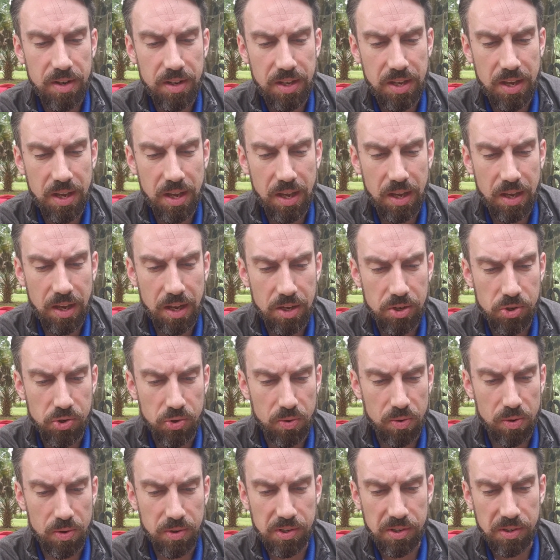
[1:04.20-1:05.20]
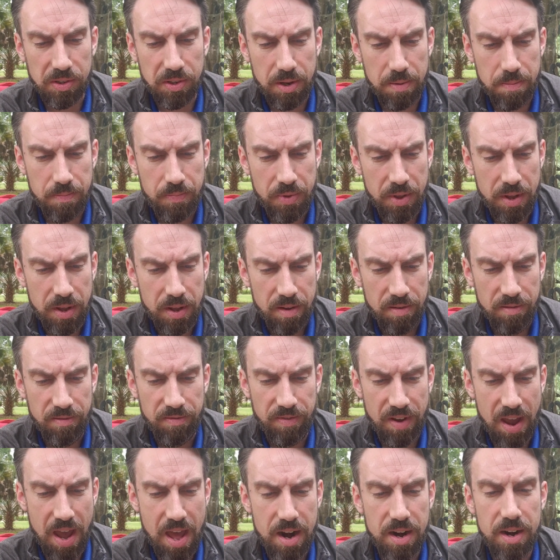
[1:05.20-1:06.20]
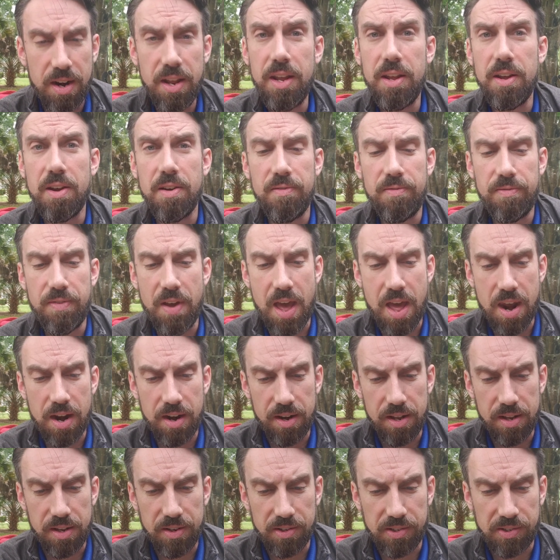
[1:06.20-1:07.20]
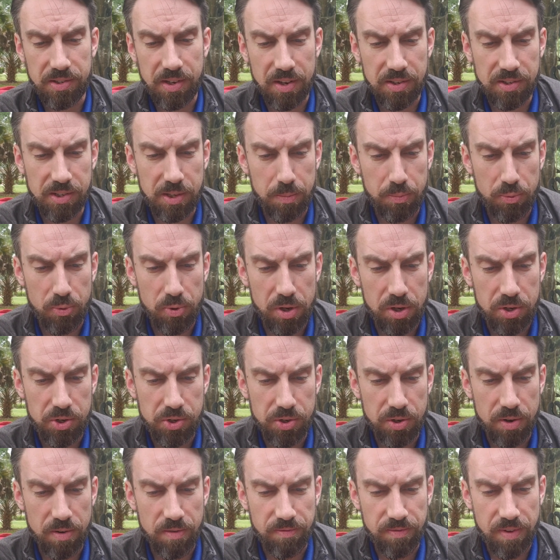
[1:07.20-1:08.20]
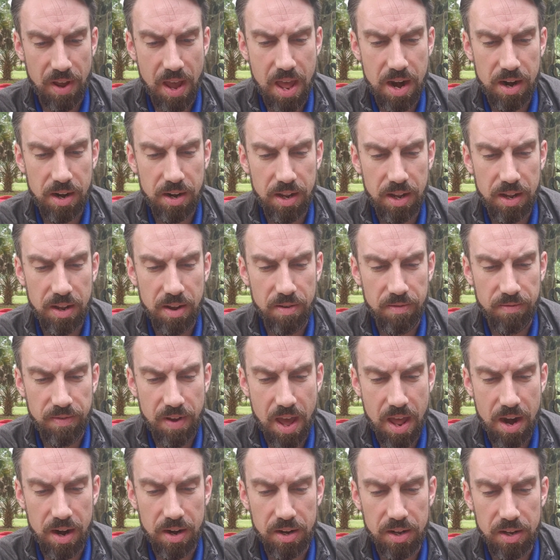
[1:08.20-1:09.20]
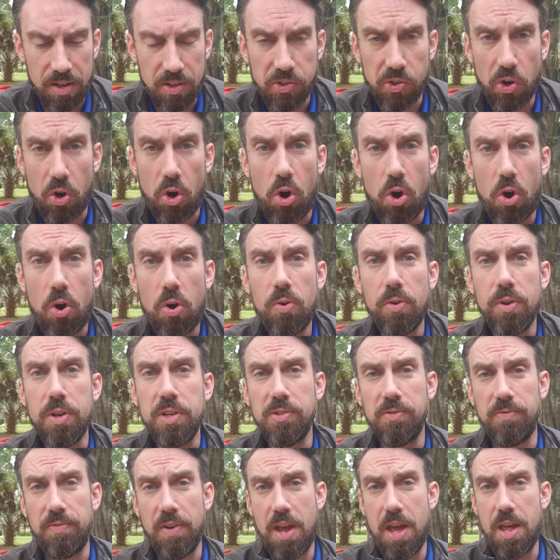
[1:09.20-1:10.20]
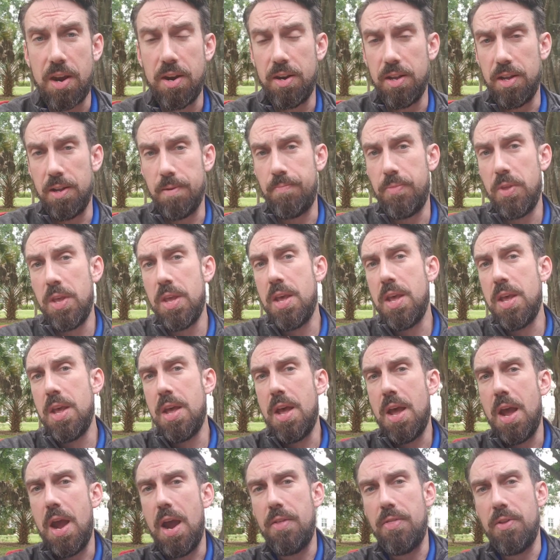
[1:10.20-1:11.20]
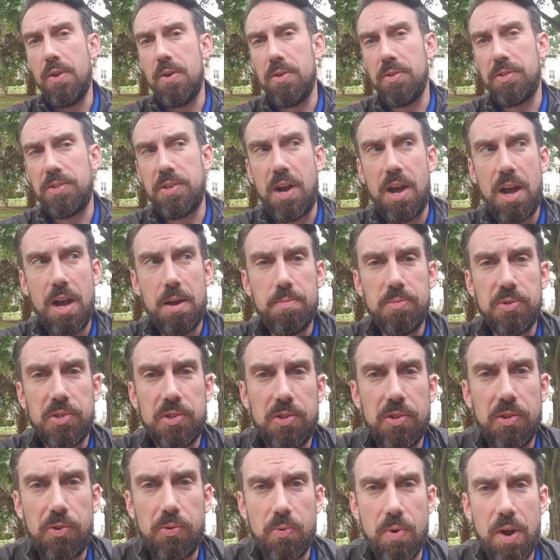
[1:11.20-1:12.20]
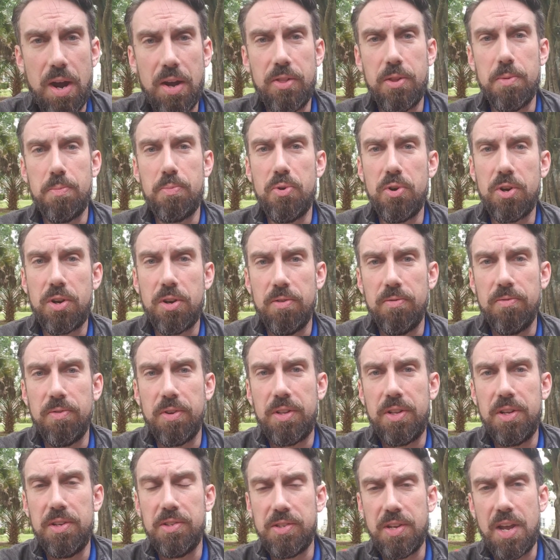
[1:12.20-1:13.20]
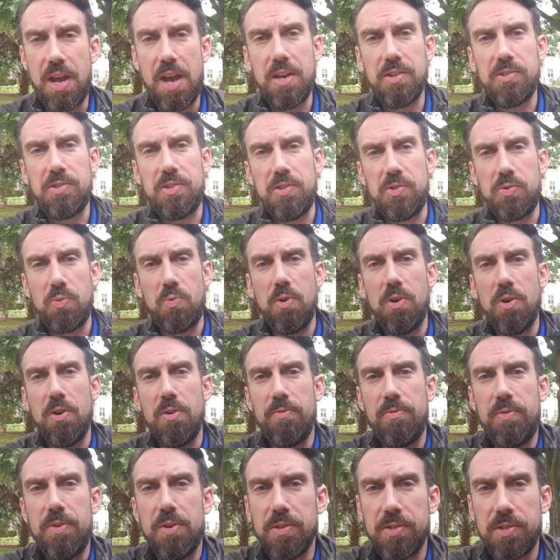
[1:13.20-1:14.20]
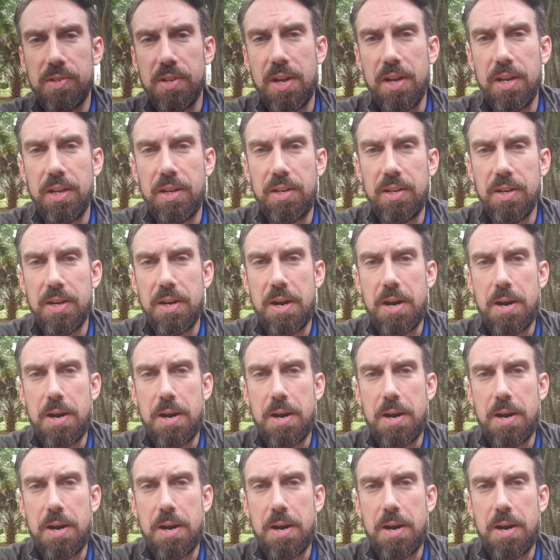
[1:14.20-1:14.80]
king in Jerusalem. Vanity of vanities, says the preacher, vanity of vanities, all is vanity. And there are times throughout the book of Ecclesiastes where it feels like